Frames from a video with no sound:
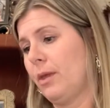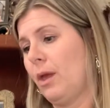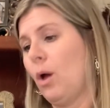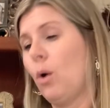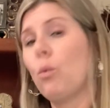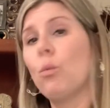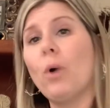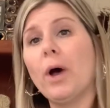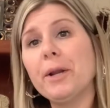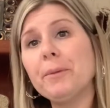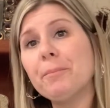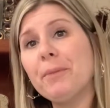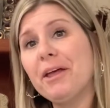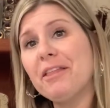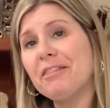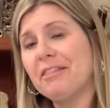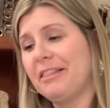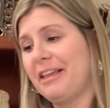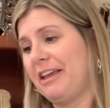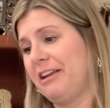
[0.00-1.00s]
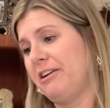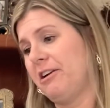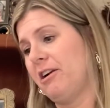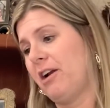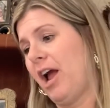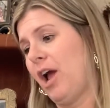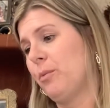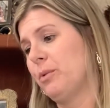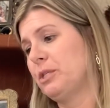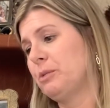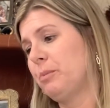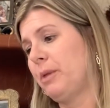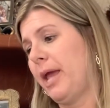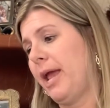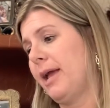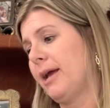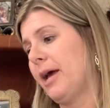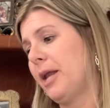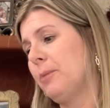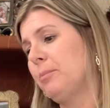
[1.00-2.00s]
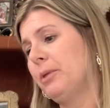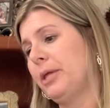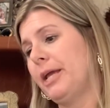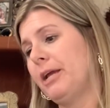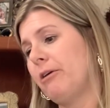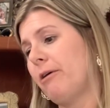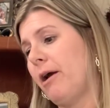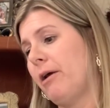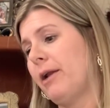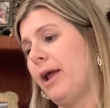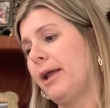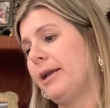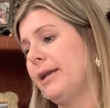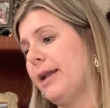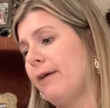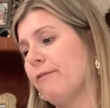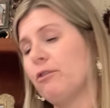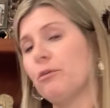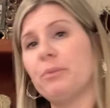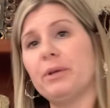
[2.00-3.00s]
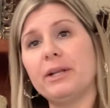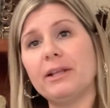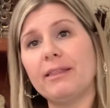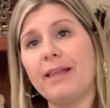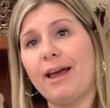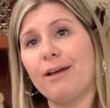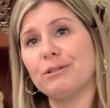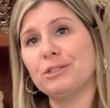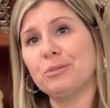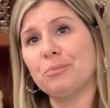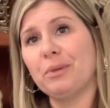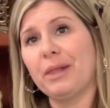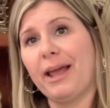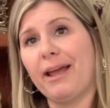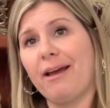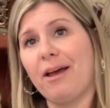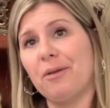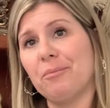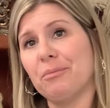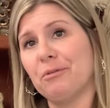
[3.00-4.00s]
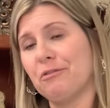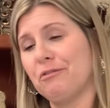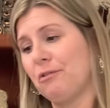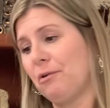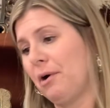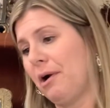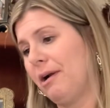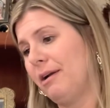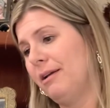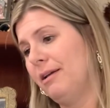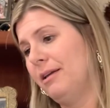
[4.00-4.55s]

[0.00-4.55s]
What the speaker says: 1 month later, I was playing on a playground I'd never been allowed to play on before.